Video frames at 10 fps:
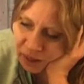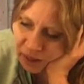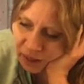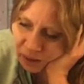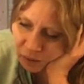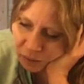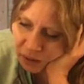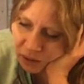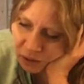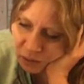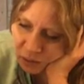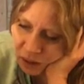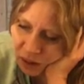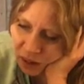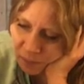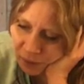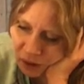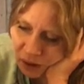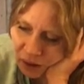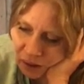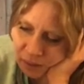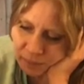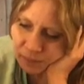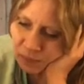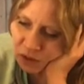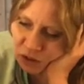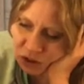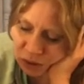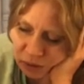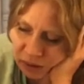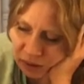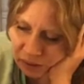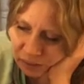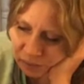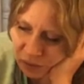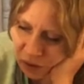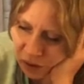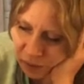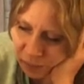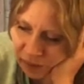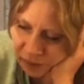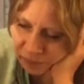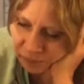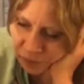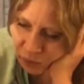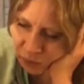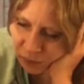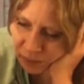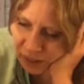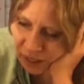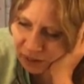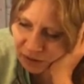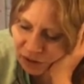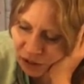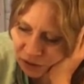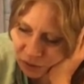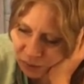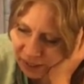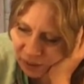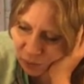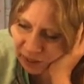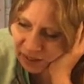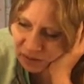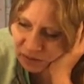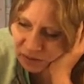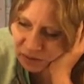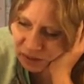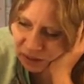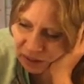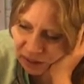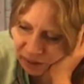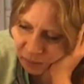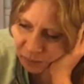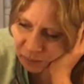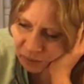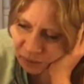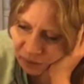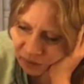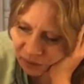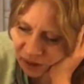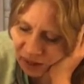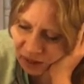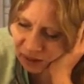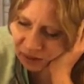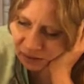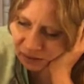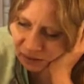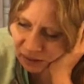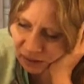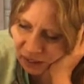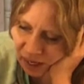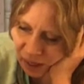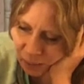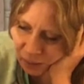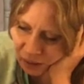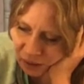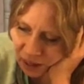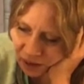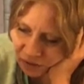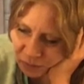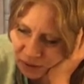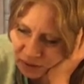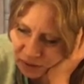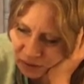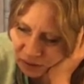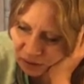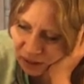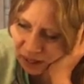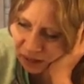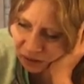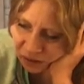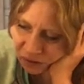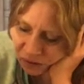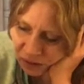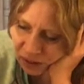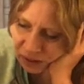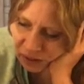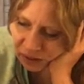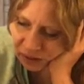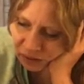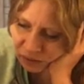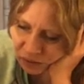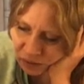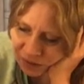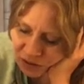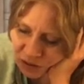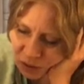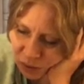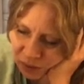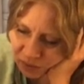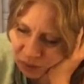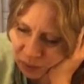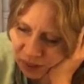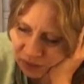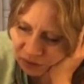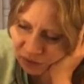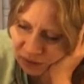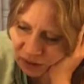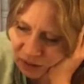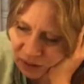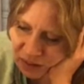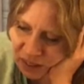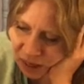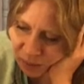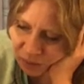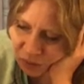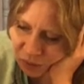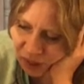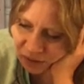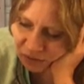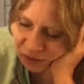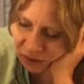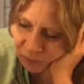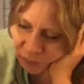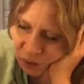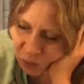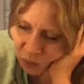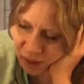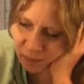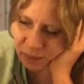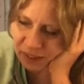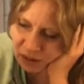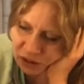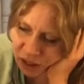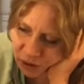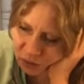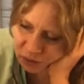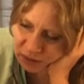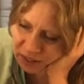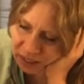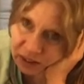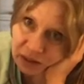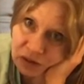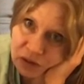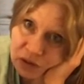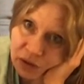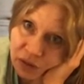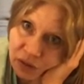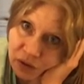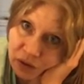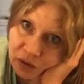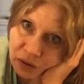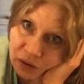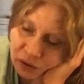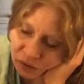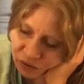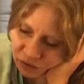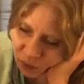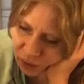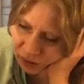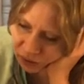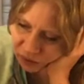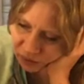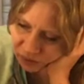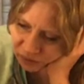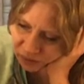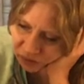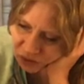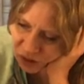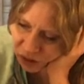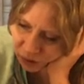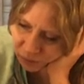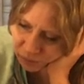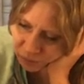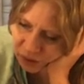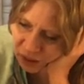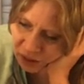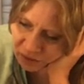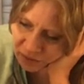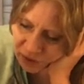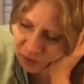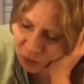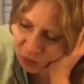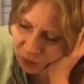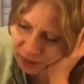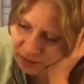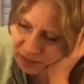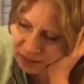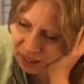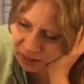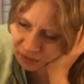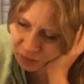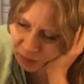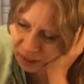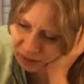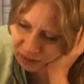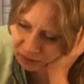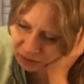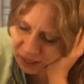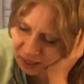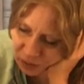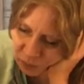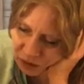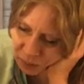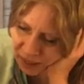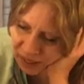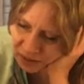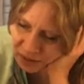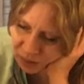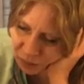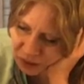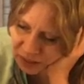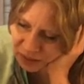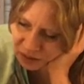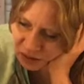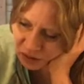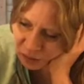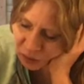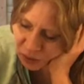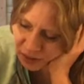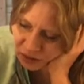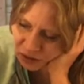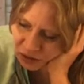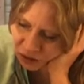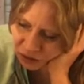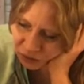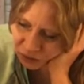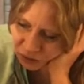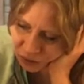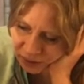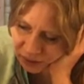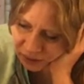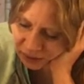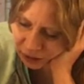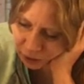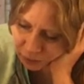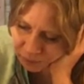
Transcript: elbow, upper arm, shoulder, armpit, rib cage, the right waist, hip, thigh, kneecap, calf muscle, ankle, heel, sole of the right foot, top of the right foot, right big toe, second, third, fourth, fifth toe. Feel the whole right side of the body fanned with the passing breeze, the moist earth cradling you.